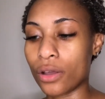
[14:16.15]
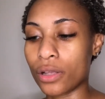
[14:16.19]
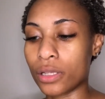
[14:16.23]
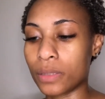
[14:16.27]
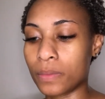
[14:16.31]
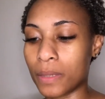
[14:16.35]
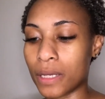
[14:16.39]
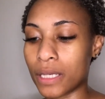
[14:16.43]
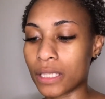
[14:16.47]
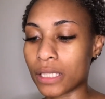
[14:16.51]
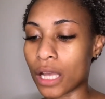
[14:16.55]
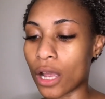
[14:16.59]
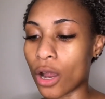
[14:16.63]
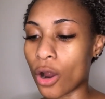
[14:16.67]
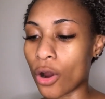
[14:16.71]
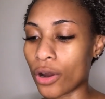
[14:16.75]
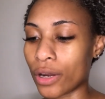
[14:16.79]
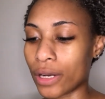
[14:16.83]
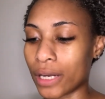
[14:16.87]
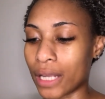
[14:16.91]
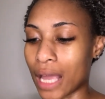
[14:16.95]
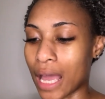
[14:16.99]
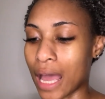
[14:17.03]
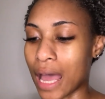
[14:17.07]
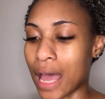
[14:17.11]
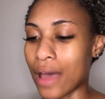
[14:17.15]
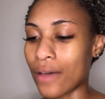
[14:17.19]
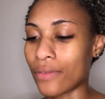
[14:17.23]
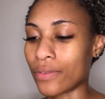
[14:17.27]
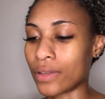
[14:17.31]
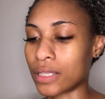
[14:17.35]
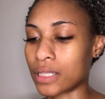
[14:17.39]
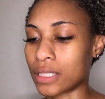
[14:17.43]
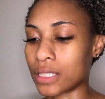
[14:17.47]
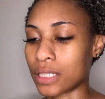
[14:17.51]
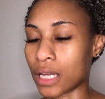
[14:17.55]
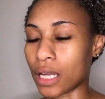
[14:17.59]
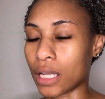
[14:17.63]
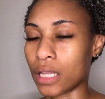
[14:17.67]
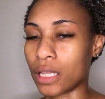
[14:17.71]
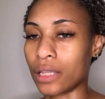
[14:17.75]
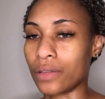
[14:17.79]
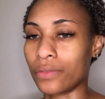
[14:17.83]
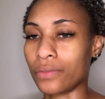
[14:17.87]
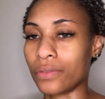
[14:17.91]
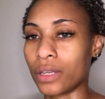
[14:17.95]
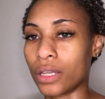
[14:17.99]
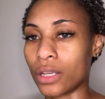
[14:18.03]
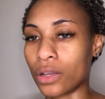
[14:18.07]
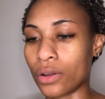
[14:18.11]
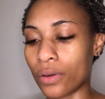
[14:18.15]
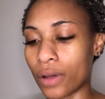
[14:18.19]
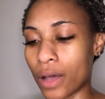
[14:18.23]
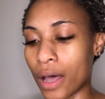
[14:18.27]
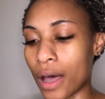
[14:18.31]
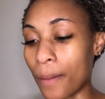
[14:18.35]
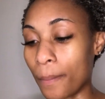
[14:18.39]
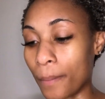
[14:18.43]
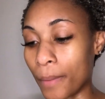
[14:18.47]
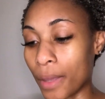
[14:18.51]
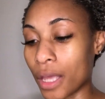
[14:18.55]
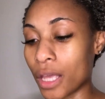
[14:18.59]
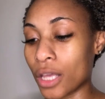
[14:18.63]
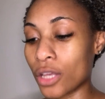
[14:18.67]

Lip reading: it's because I already have a styling video up.